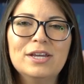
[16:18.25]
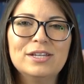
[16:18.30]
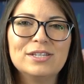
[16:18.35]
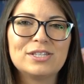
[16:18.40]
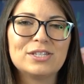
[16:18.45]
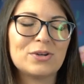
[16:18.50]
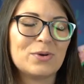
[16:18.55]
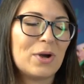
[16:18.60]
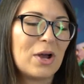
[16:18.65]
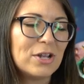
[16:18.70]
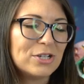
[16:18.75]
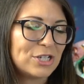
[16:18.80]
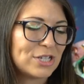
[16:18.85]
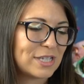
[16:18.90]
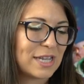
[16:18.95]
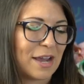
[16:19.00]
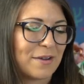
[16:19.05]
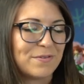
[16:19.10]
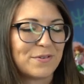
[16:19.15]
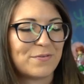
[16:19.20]
So I'll just
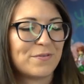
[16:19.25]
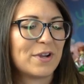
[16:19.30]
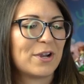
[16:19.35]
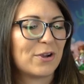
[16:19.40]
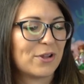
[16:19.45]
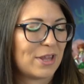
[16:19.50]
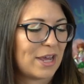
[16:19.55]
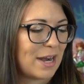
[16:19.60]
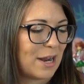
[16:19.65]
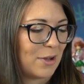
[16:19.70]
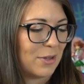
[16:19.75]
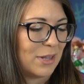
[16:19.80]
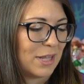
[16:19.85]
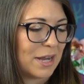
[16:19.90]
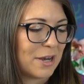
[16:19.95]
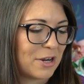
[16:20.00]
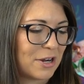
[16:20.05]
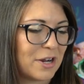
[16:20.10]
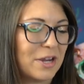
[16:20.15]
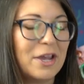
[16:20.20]
have to figure that out
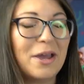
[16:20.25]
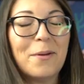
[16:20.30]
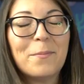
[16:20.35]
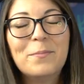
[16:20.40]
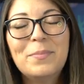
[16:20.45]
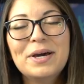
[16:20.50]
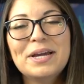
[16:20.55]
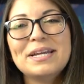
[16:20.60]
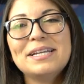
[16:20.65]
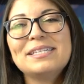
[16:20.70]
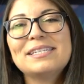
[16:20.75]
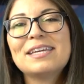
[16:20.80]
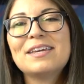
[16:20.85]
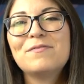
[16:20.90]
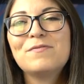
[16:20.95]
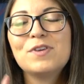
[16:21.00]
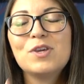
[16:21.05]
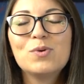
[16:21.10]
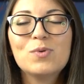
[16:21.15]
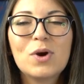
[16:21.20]
later. But
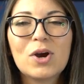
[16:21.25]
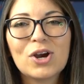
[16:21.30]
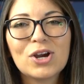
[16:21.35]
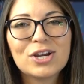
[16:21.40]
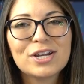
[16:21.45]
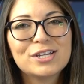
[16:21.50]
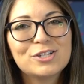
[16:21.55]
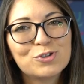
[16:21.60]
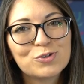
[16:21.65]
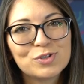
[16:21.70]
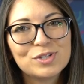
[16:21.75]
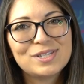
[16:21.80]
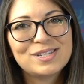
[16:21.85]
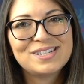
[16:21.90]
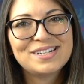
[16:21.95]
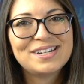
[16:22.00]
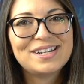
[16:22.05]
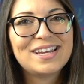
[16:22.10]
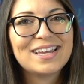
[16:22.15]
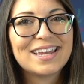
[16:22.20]
if you are
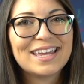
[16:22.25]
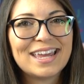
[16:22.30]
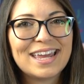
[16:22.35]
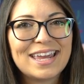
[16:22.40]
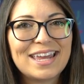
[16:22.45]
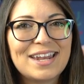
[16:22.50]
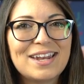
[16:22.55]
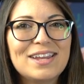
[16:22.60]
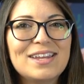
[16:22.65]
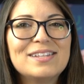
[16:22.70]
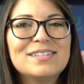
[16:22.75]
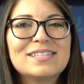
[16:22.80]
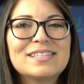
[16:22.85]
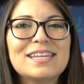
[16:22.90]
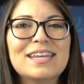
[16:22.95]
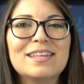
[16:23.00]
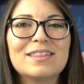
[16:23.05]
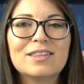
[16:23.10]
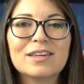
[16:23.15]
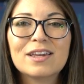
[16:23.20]
interested again in
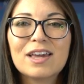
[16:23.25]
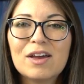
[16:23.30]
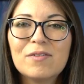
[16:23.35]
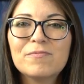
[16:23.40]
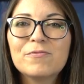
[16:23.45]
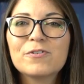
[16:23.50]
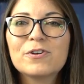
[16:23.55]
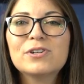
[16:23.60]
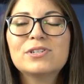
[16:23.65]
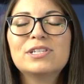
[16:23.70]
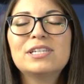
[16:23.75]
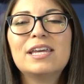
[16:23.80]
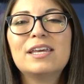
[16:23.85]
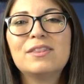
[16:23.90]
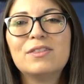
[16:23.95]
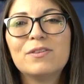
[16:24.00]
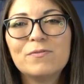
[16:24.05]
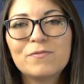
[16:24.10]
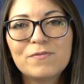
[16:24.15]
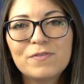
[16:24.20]
seeing the comfort
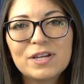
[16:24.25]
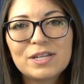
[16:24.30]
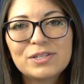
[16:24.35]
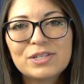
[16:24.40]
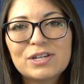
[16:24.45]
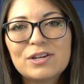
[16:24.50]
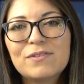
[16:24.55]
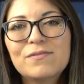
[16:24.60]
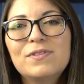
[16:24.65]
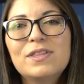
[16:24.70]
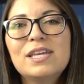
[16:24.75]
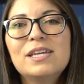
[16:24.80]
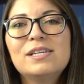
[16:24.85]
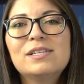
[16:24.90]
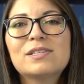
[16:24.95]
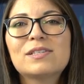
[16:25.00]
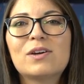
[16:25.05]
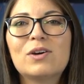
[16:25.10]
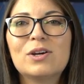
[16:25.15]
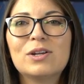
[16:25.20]
and the fit of
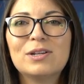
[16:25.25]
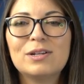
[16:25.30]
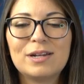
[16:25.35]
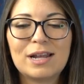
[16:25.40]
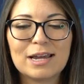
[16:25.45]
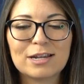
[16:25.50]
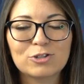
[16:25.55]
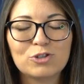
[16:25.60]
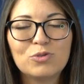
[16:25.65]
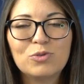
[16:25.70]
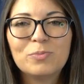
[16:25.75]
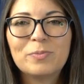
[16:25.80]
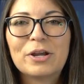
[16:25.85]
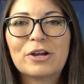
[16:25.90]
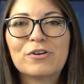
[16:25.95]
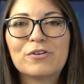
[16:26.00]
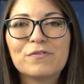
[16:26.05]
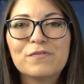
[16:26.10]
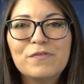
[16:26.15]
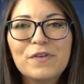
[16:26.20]
these on an actual
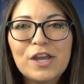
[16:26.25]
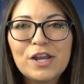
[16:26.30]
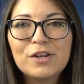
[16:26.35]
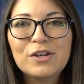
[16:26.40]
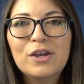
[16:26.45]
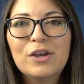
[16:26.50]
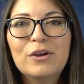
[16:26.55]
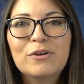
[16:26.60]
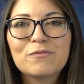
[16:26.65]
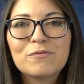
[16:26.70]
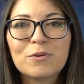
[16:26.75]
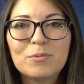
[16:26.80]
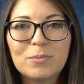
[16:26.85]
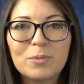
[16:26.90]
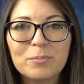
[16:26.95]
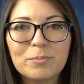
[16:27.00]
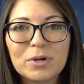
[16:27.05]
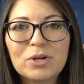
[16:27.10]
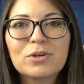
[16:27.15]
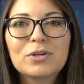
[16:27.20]
pair of feet from
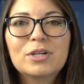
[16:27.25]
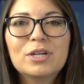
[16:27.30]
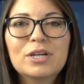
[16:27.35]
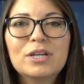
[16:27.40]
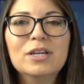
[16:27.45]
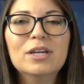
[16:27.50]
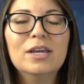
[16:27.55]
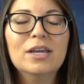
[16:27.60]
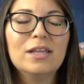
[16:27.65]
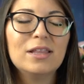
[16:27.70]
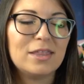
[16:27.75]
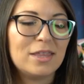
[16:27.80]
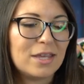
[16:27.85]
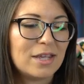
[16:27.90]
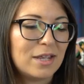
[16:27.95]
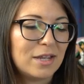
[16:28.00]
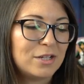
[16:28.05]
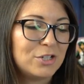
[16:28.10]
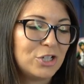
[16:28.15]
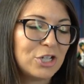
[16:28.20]
America,
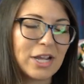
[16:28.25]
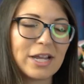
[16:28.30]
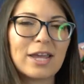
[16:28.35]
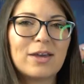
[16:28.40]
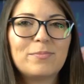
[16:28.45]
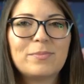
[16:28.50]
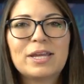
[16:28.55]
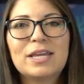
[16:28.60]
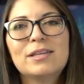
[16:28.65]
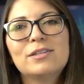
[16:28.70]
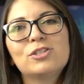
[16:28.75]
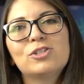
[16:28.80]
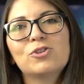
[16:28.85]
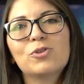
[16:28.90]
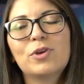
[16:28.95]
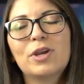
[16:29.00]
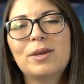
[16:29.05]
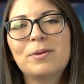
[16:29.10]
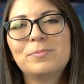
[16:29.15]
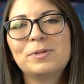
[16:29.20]
then check out my
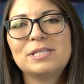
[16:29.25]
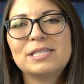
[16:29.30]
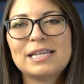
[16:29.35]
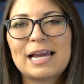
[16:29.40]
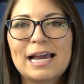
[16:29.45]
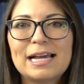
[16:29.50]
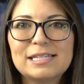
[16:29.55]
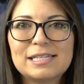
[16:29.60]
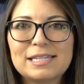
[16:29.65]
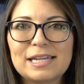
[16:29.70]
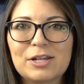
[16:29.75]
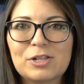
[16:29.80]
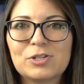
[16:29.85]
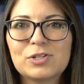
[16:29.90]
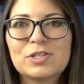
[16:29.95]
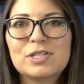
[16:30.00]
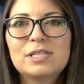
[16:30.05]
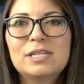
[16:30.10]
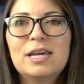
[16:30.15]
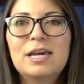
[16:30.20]
Instagram. It's
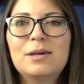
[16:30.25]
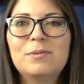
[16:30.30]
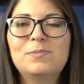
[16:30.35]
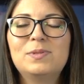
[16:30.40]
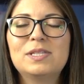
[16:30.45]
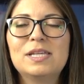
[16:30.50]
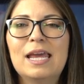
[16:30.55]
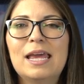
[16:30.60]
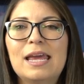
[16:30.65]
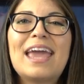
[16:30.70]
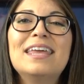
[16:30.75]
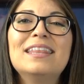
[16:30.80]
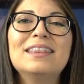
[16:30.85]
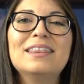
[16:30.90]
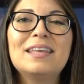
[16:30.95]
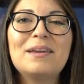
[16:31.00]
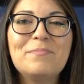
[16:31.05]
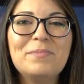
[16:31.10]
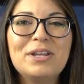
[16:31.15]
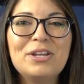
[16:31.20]
@SailorSnubs, and
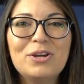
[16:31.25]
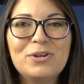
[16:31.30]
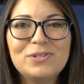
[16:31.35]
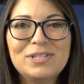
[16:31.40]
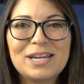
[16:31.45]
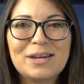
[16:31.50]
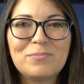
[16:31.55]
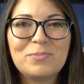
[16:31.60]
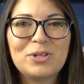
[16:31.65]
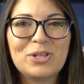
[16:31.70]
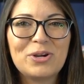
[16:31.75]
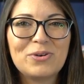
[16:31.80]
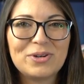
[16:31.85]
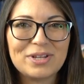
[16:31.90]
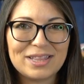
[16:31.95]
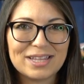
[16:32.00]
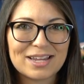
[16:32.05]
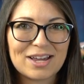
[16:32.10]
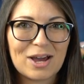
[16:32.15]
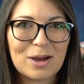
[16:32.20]
let me know down below
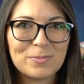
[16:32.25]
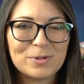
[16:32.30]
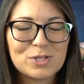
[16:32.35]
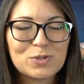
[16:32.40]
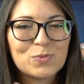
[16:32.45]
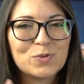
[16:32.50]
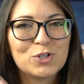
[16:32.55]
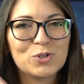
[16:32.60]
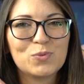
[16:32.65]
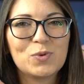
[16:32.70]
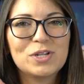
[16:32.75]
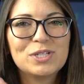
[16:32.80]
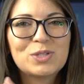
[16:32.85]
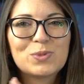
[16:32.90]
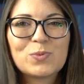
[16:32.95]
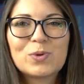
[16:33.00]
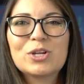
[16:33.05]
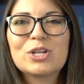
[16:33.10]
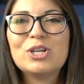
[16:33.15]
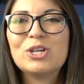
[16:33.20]
in the comments which ones
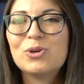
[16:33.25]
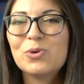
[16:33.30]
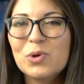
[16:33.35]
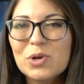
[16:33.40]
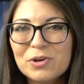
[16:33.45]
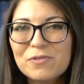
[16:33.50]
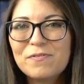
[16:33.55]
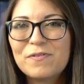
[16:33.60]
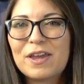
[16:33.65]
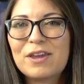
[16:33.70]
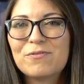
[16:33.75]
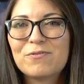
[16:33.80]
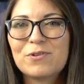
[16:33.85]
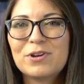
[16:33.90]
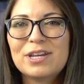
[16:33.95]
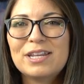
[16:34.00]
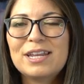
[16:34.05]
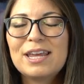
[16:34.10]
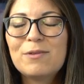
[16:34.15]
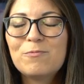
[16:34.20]
were your
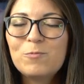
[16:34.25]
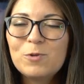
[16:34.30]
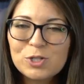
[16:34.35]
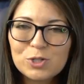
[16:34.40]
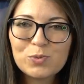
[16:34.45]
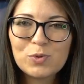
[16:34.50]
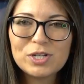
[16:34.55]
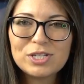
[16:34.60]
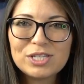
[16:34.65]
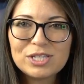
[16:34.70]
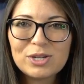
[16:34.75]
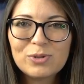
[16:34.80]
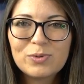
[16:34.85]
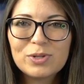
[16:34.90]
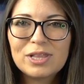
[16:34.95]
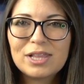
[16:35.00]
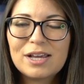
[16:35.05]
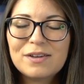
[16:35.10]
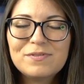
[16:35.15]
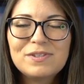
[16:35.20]
favorite and which ones you would
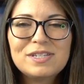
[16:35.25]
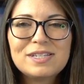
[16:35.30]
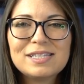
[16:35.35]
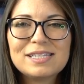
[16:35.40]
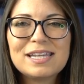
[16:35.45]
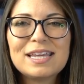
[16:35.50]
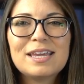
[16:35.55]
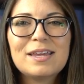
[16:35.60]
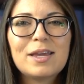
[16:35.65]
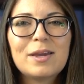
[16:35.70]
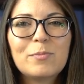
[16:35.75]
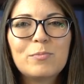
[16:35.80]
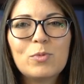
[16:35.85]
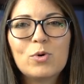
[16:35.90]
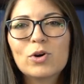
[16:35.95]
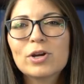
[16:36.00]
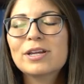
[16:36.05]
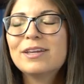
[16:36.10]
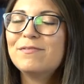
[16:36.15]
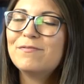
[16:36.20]
love to see
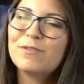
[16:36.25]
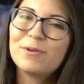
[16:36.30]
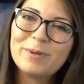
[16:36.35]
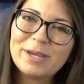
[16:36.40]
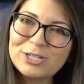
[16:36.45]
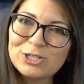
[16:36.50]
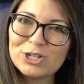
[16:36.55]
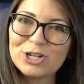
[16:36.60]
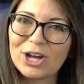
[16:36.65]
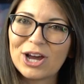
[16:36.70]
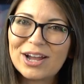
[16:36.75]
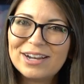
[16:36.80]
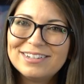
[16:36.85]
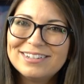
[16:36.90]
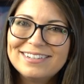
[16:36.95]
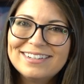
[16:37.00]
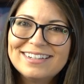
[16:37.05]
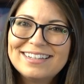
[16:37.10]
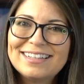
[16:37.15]
more information on.